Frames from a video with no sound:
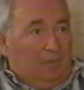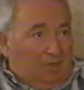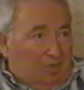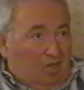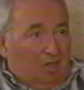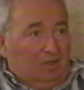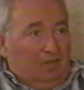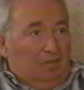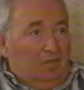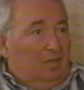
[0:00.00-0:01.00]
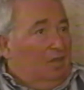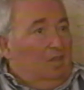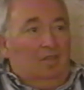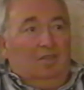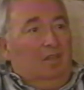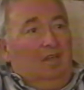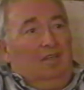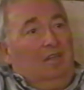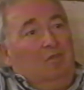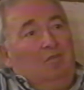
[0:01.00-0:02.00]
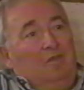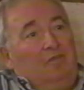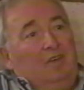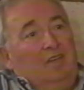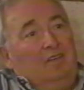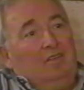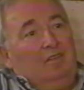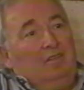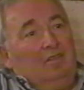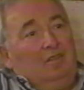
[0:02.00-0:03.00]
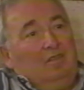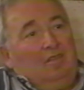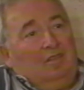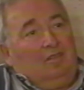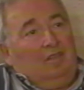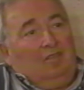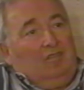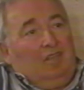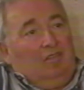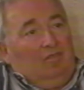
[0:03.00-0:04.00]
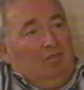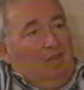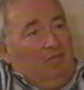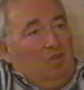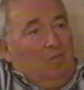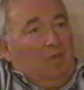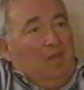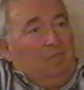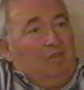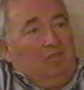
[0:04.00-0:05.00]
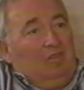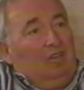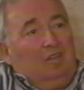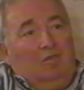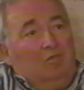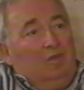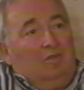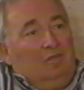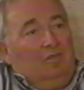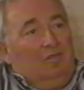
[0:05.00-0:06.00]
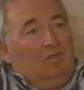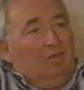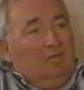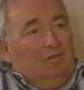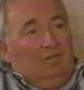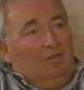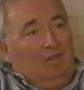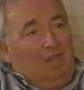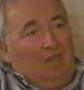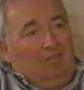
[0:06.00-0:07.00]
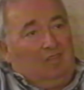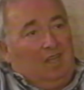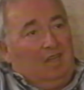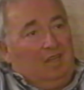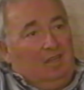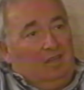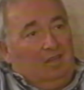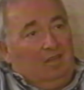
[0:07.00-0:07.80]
and talked, and they were afraid. They said, "You have no papers, nothing. You can't stay here."